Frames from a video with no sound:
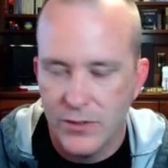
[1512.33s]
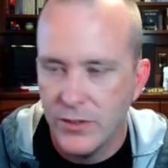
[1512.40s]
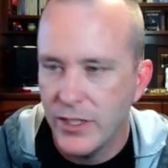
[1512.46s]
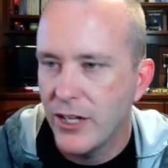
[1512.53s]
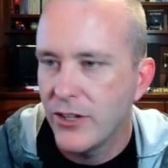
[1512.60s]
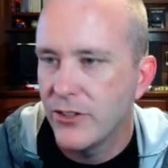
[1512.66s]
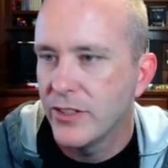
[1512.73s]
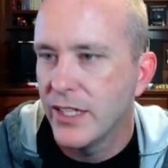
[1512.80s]
only
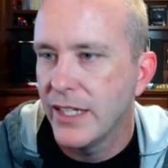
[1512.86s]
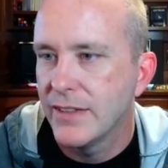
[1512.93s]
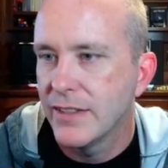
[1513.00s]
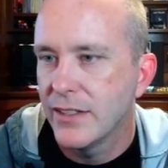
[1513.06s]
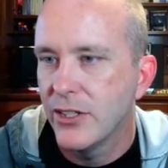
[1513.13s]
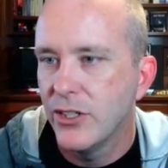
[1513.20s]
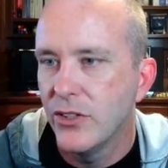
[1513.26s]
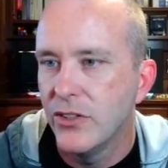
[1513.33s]
100 lines
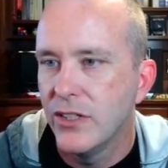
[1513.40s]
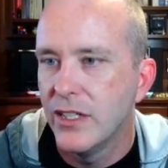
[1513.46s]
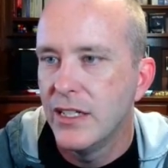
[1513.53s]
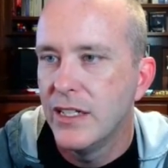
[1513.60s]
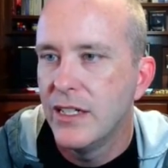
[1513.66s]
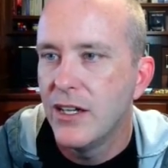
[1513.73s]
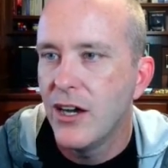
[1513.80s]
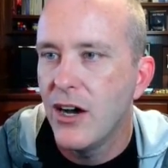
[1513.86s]
of code.
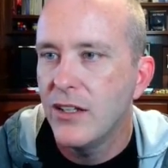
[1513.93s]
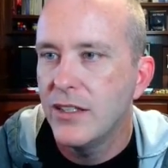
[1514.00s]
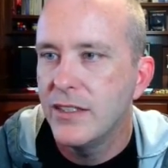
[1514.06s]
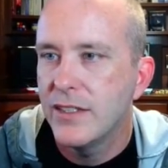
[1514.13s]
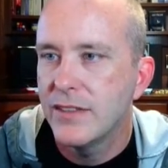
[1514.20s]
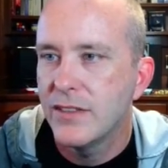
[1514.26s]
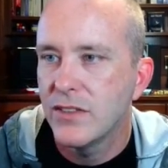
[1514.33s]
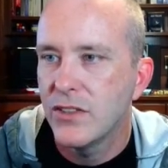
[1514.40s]
All it
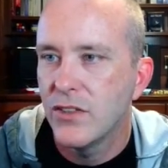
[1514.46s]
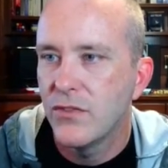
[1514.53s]
does is